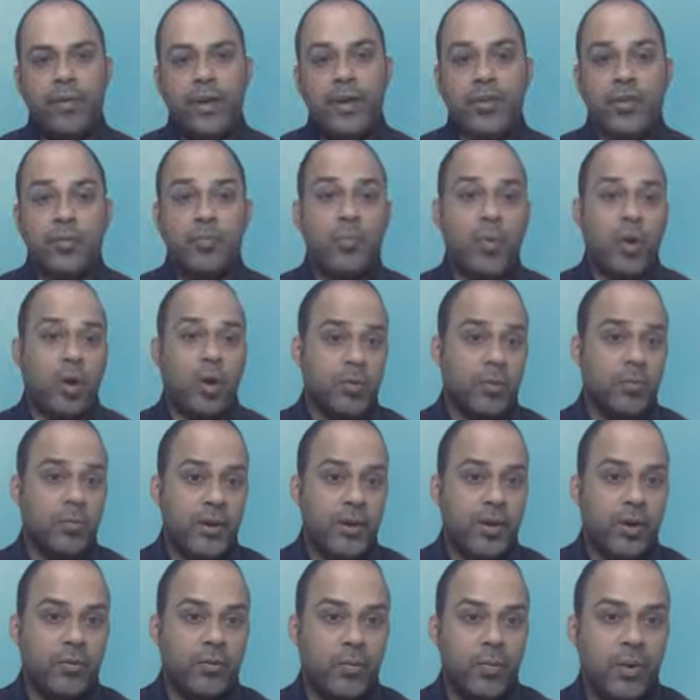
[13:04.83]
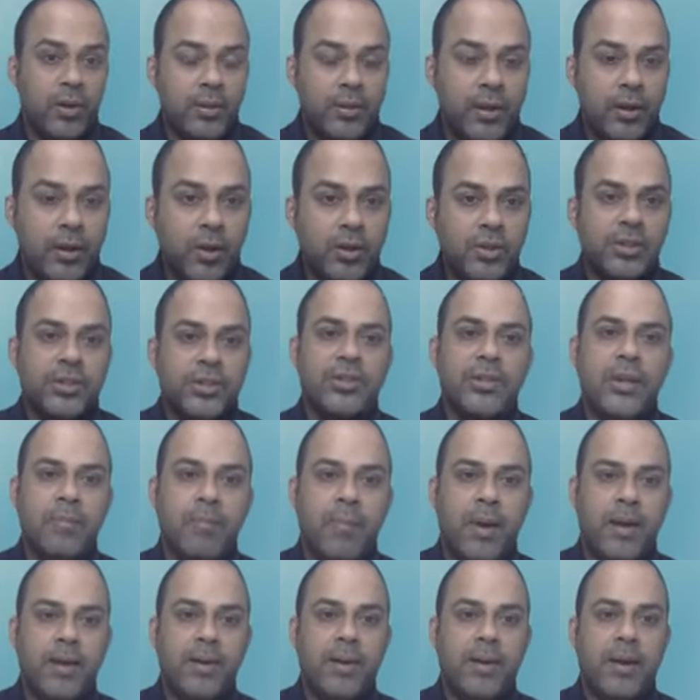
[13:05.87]
it's probably not worth a lot, just like
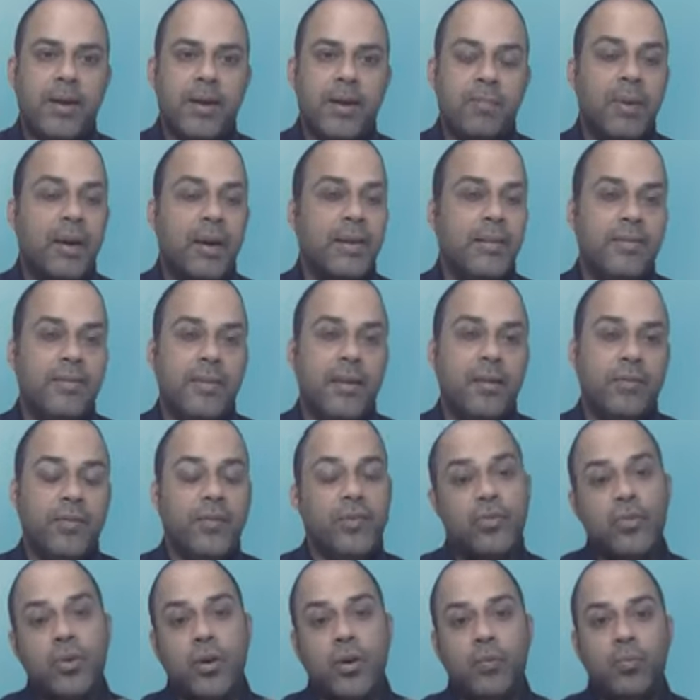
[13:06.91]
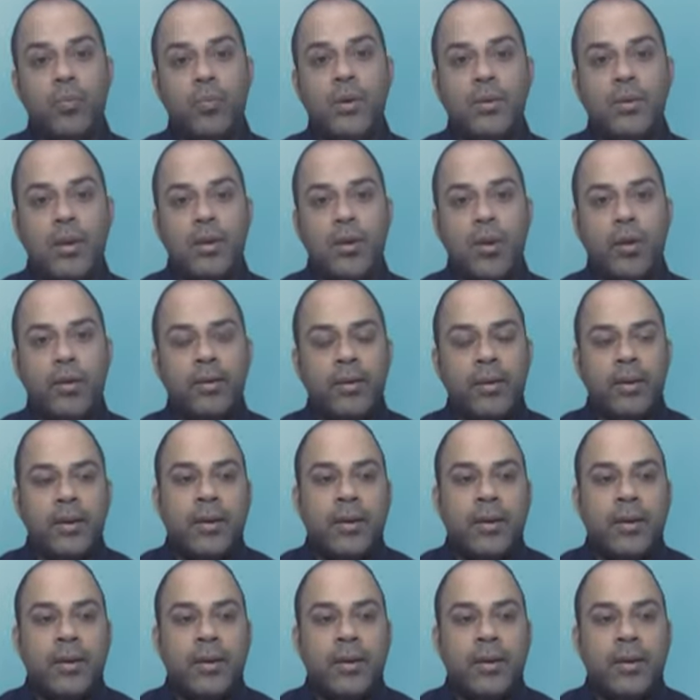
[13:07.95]
my data by itself is not worth a lot.